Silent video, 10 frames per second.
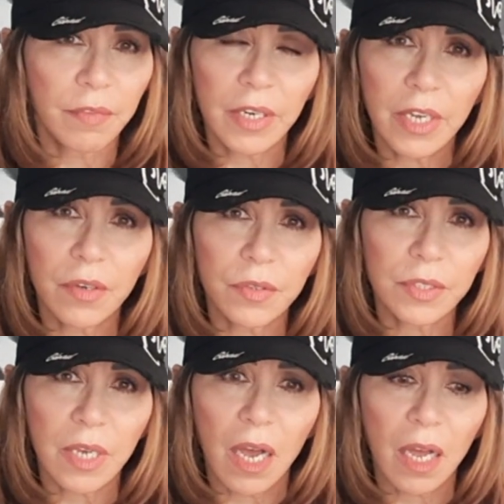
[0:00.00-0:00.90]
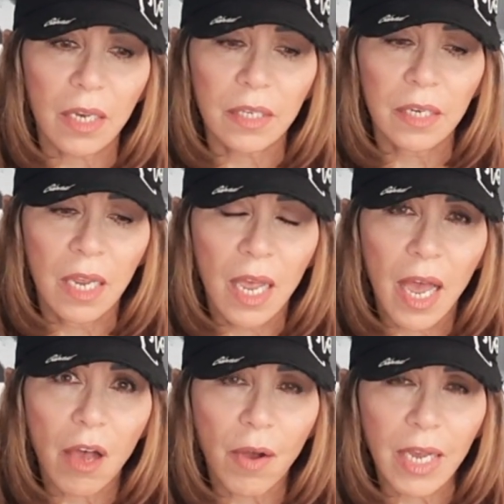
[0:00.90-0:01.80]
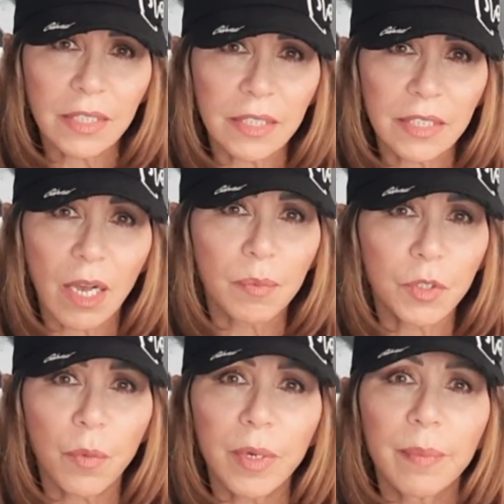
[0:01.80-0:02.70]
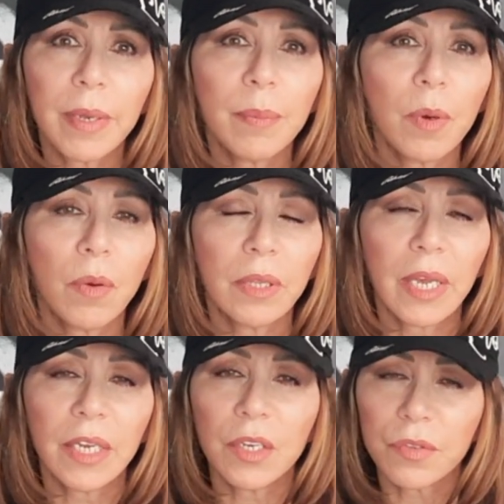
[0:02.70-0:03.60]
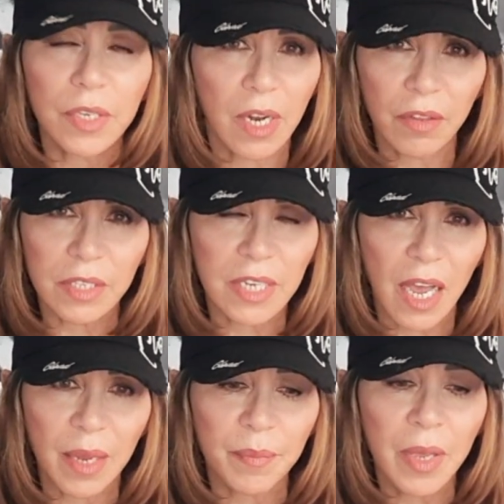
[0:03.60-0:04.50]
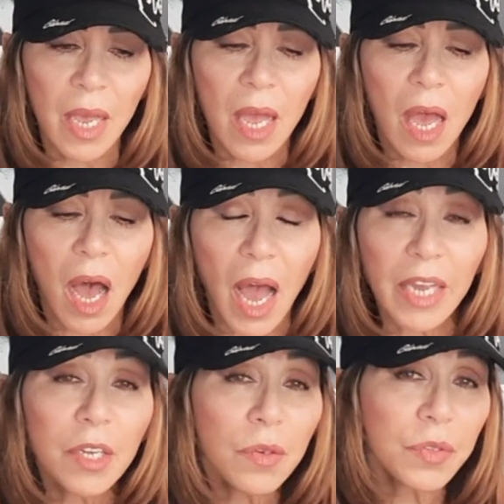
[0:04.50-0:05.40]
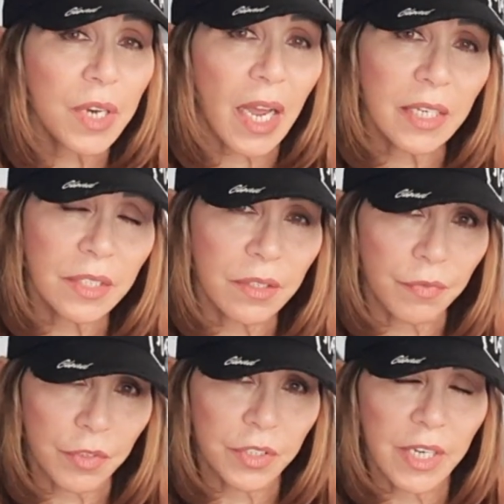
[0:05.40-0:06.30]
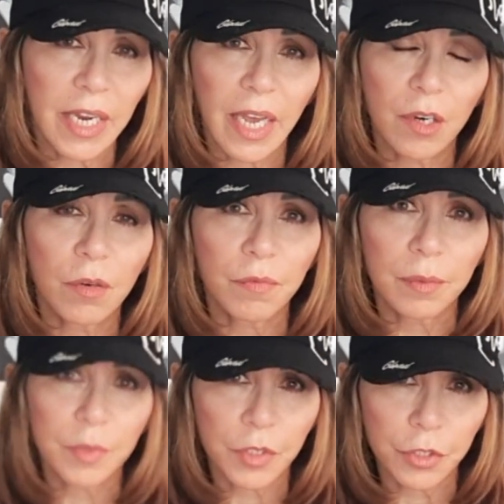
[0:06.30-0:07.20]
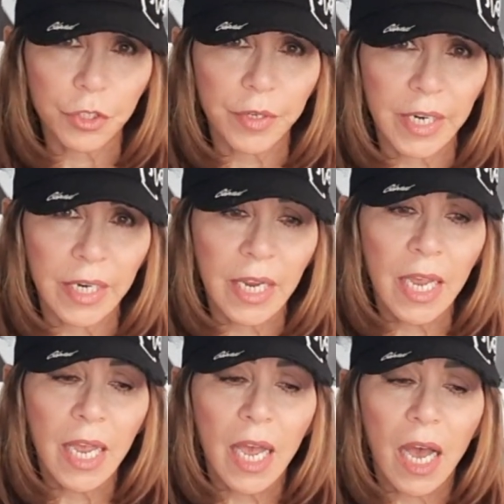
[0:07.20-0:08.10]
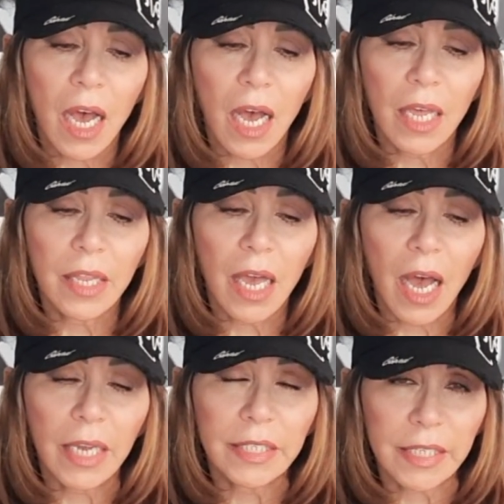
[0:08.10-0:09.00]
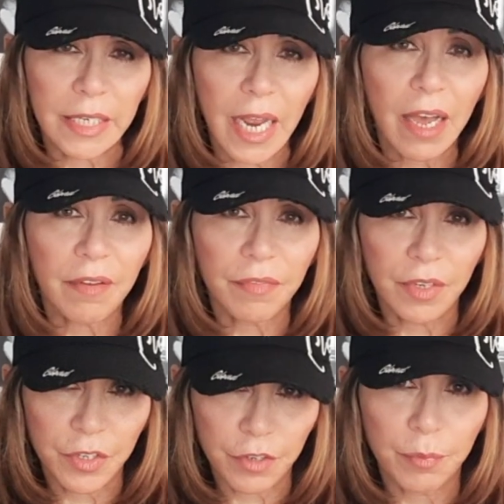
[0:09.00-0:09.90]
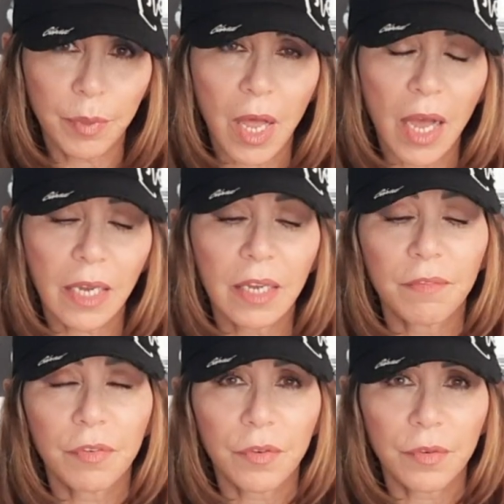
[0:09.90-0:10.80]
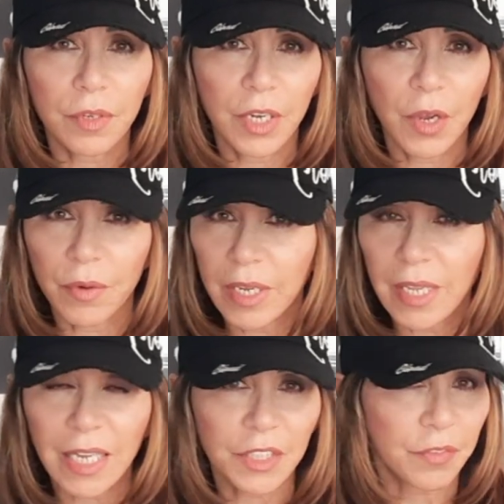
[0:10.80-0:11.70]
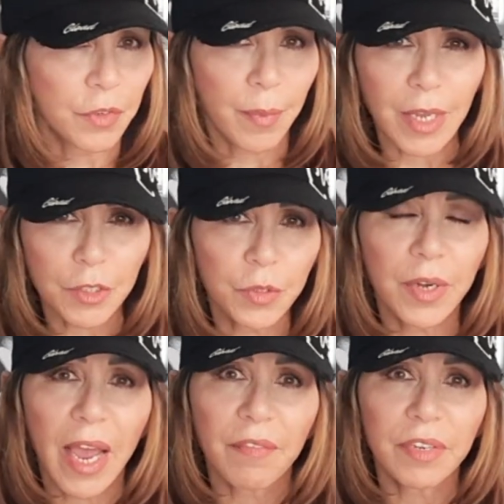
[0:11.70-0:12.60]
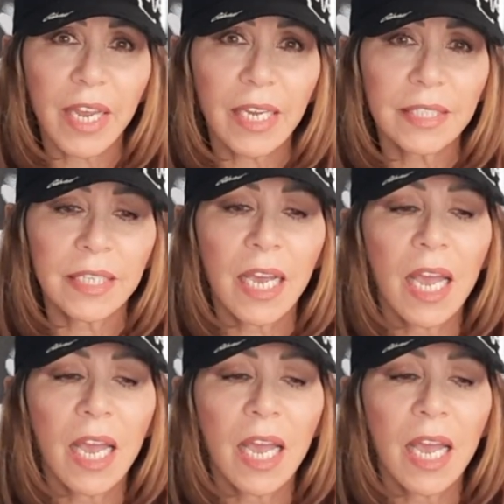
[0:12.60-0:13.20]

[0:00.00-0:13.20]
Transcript: videos on how ice has helped so many people, and they use it all the time. I used ice the first day I got home from surgery. I did have a nerve block for, and it lasted for about 2.5 days,